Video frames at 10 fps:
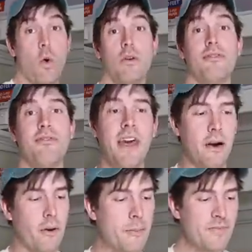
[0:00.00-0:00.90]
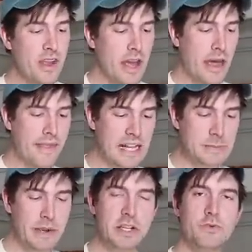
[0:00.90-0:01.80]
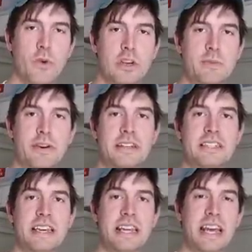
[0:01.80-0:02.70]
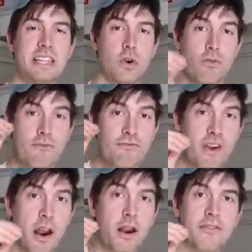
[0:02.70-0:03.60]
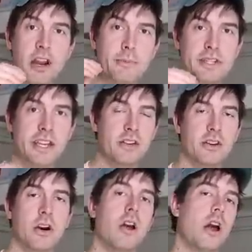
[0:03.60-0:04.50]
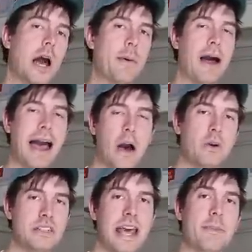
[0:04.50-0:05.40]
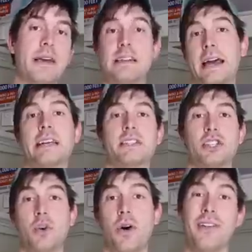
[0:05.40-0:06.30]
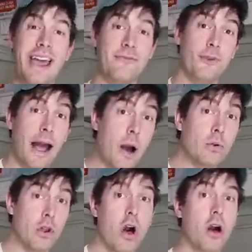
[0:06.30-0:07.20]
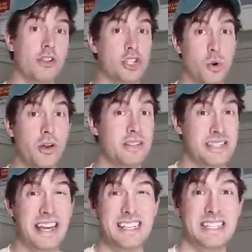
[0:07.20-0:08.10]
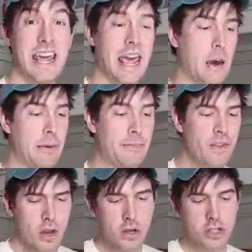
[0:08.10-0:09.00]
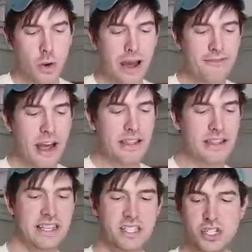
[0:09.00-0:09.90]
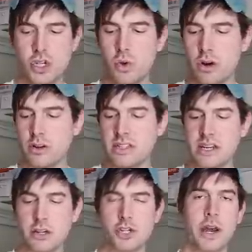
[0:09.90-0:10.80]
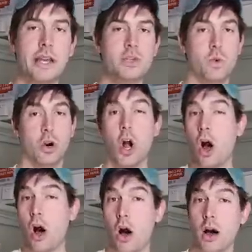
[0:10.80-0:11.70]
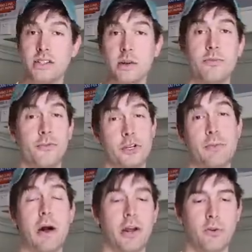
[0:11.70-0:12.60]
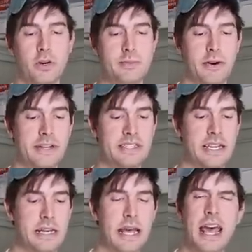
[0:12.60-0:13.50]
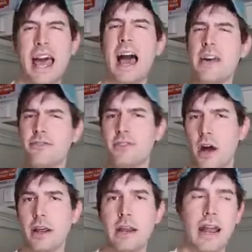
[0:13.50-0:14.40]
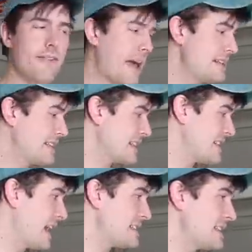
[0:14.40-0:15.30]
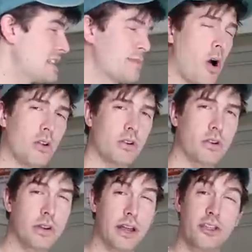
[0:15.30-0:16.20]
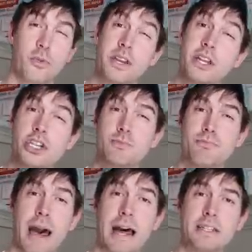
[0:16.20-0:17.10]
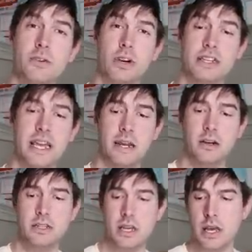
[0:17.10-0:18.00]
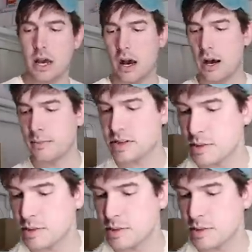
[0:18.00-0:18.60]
or fail, and that's because rosemary seed is very, very particular about how damp it likes the soil and for how long the soil stays damp. So I find that these 200 cell trays work awesome for sprouting rosemary seed. I've done it and I've had success in smaller like three inch pots or containers, um,